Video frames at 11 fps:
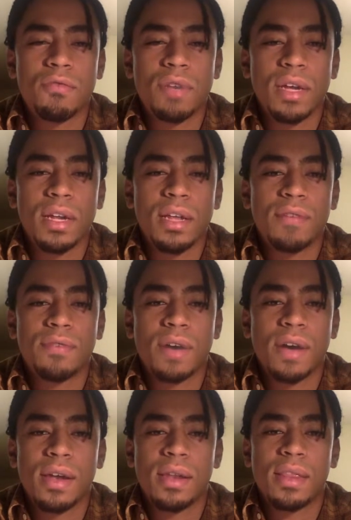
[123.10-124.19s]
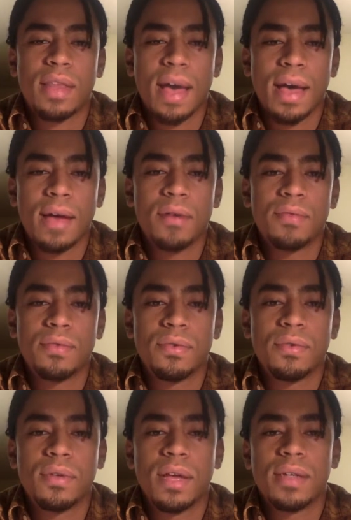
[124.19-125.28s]
really find that
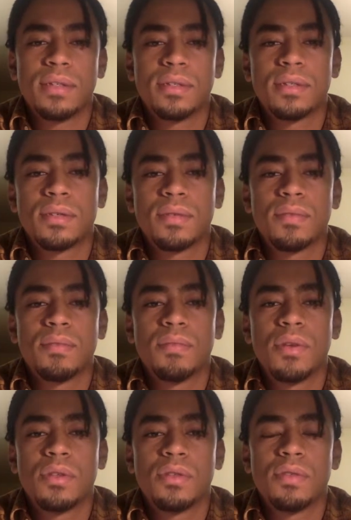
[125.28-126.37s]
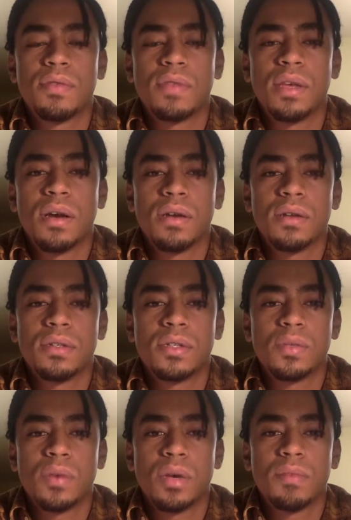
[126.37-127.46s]
helpful, as most of the
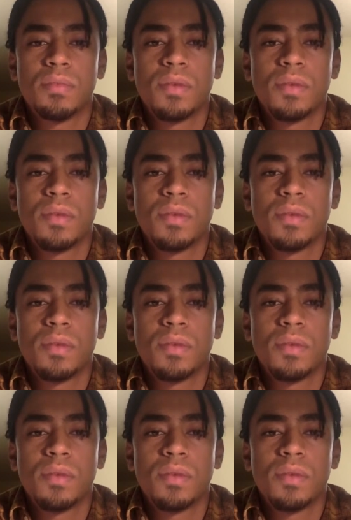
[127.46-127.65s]
answers were,